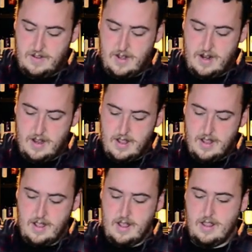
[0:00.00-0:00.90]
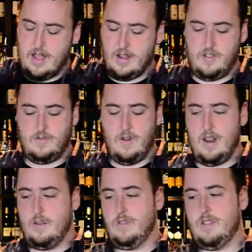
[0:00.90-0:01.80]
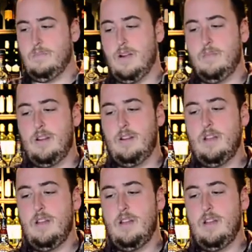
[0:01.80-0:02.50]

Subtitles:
to it. That goes right in with the bourbon.